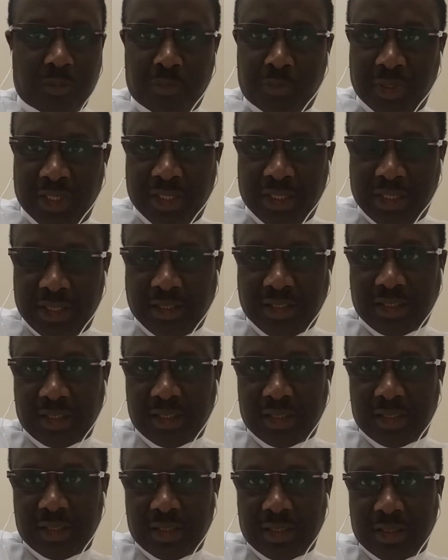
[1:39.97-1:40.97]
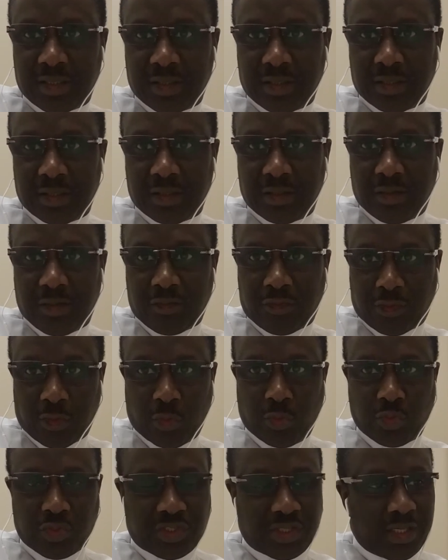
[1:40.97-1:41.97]
be it
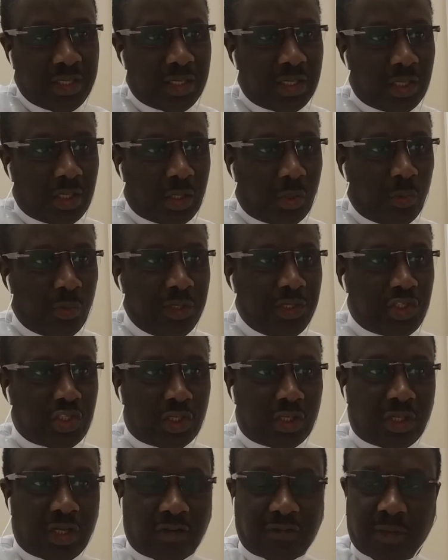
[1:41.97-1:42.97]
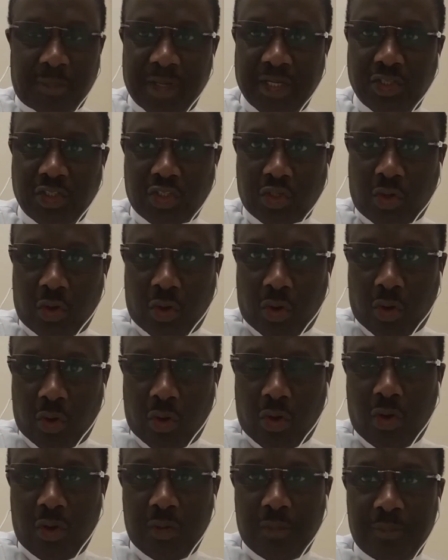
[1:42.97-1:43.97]
those in the coalition government
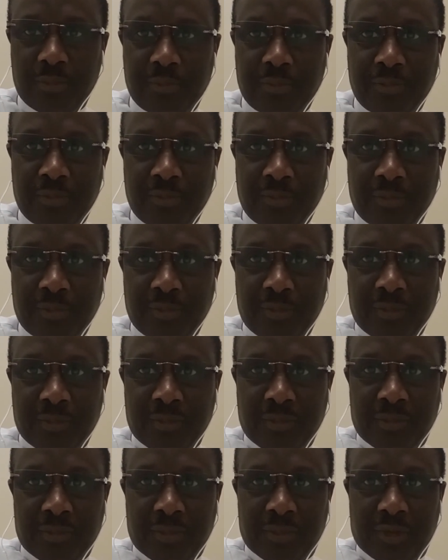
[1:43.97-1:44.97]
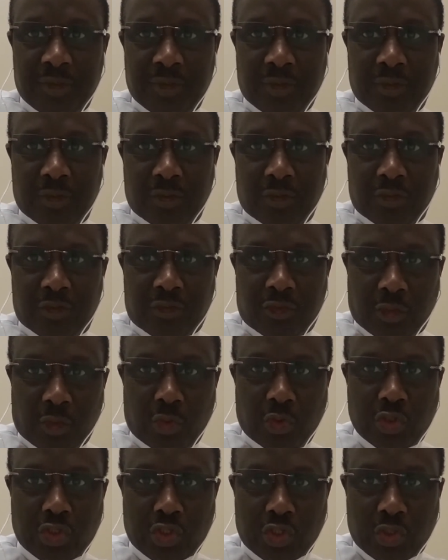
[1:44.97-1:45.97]
or
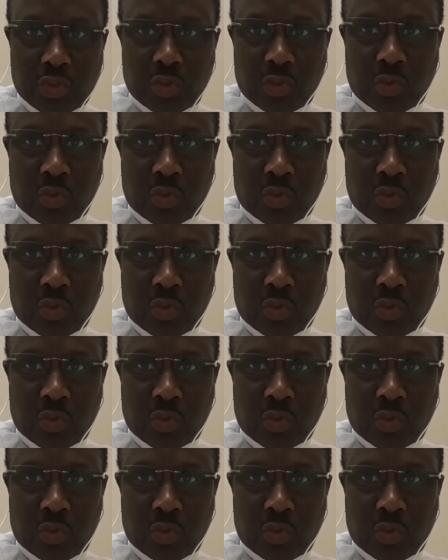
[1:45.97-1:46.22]
those